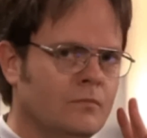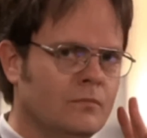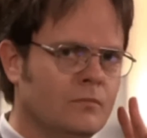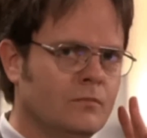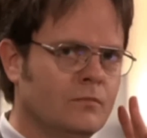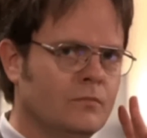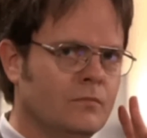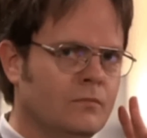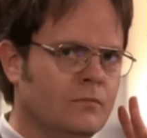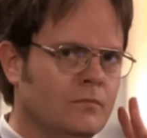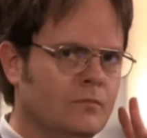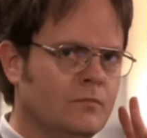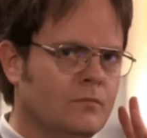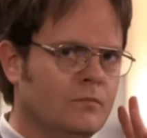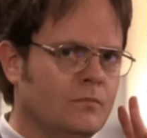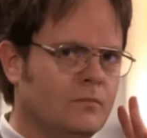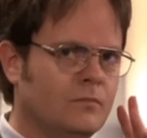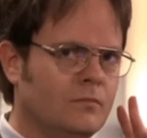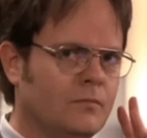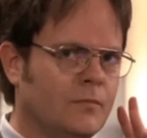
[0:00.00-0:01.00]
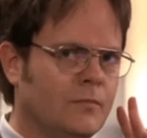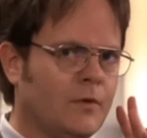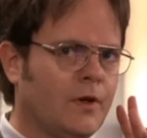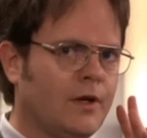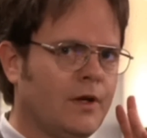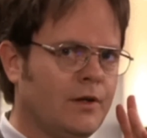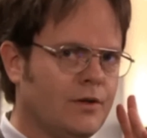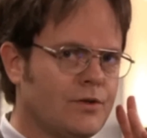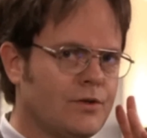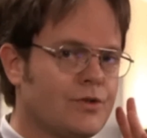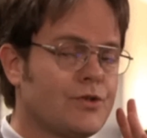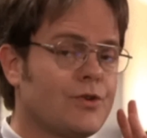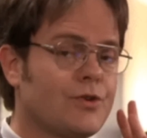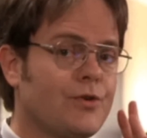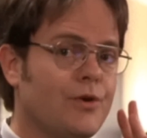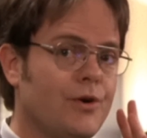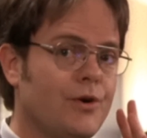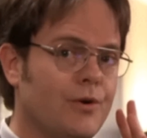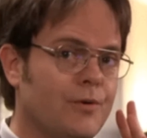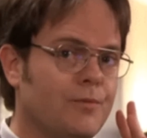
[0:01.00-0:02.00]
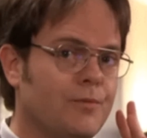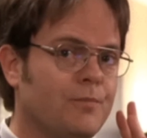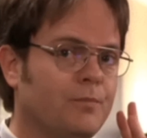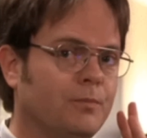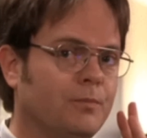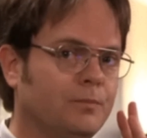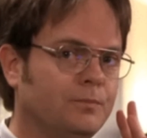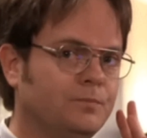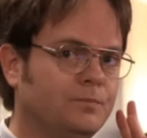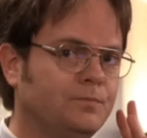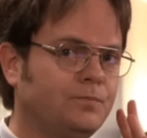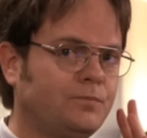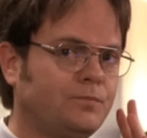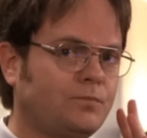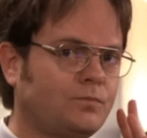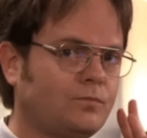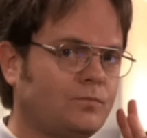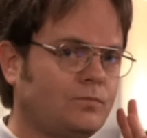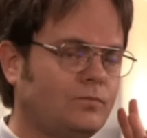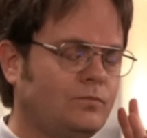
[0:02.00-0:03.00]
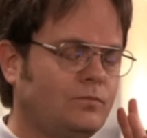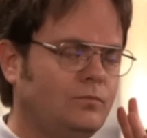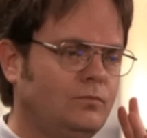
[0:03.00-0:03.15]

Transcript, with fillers: Like, matter of fact, some of y'all do probably understand.